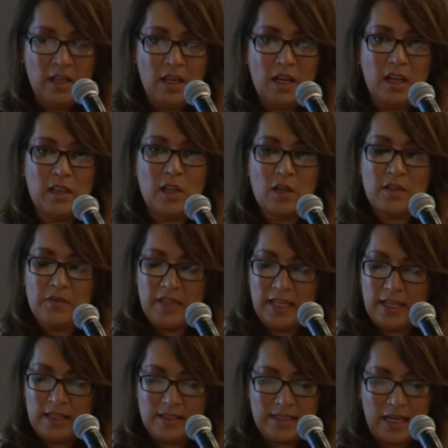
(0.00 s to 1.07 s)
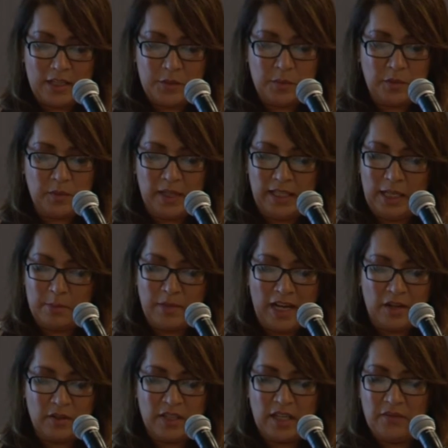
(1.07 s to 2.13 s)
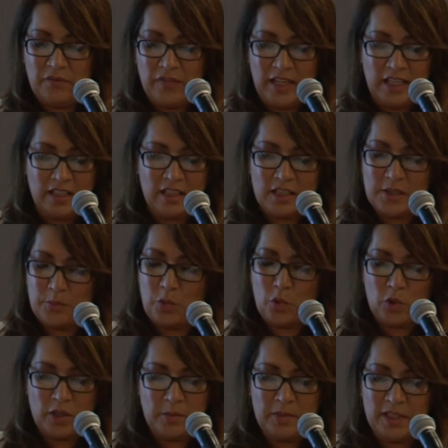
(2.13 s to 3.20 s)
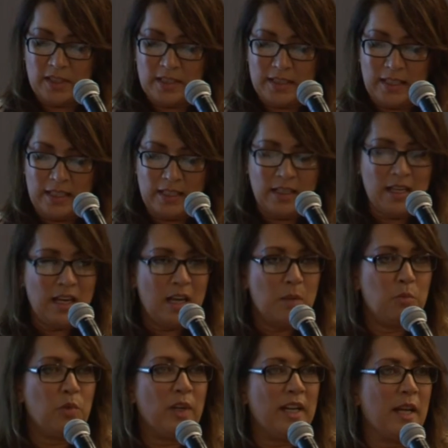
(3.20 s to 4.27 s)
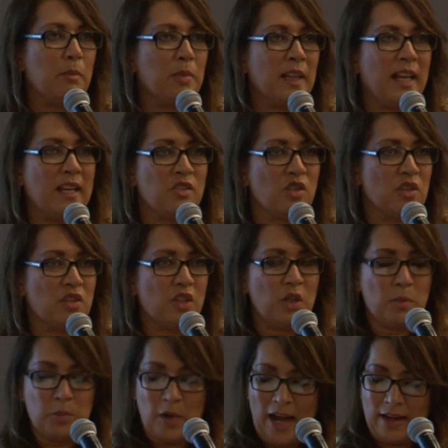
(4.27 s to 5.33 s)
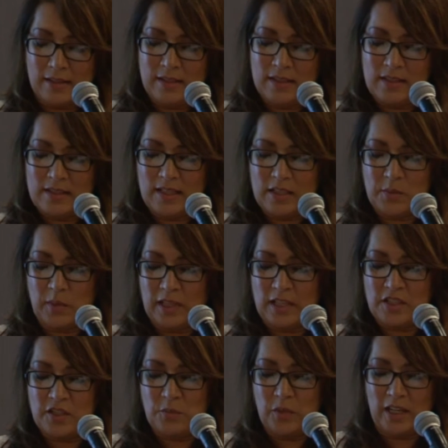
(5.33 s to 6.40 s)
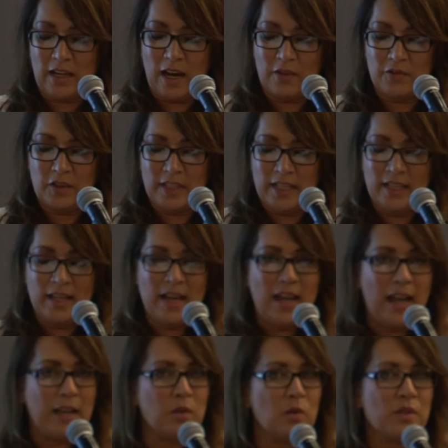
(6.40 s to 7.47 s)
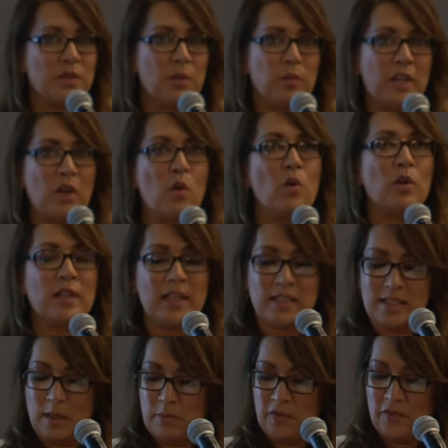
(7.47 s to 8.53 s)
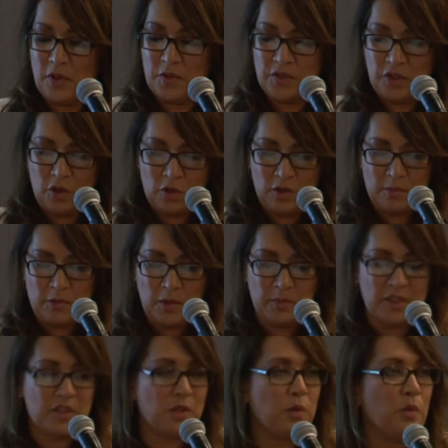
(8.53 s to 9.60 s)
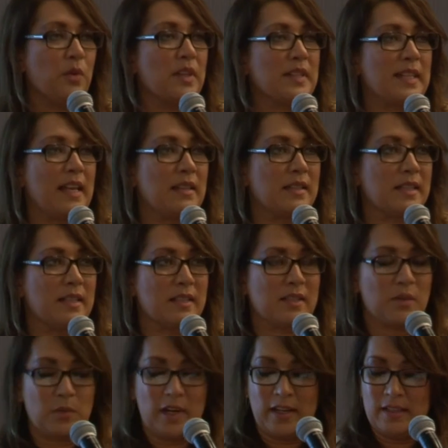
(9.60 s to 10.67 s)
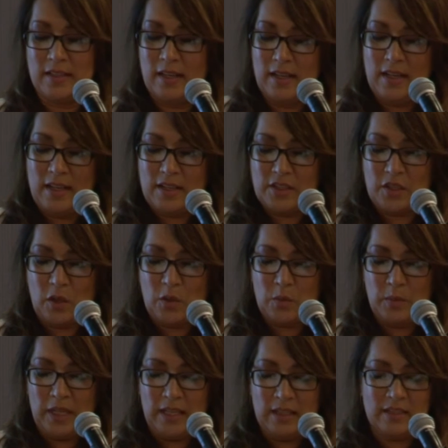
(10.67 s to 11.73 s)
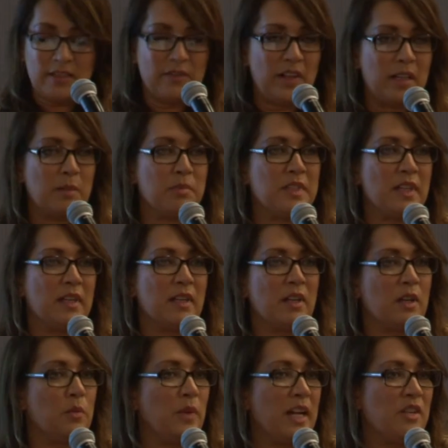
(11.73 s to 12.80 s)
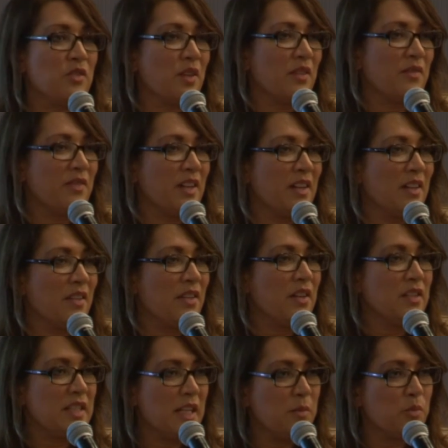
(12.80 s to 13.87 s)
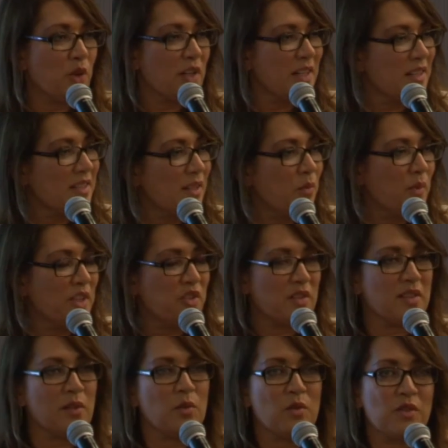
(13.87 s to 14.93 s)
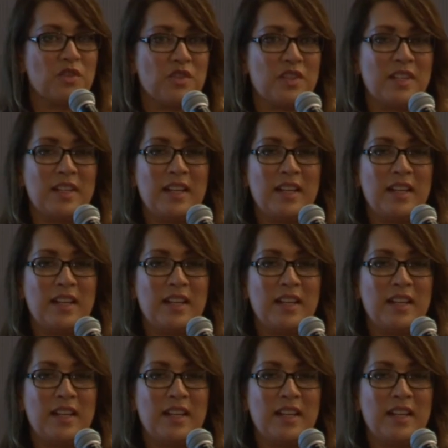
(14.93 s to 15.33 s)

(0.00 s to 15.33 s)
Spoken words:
a lot of the insights were really about convenience, portability, bringing pleasure to your practice as well as recovery, and also recalling some of those yoga moments through the senses, right? So we developed a range of 13 products that we just launched.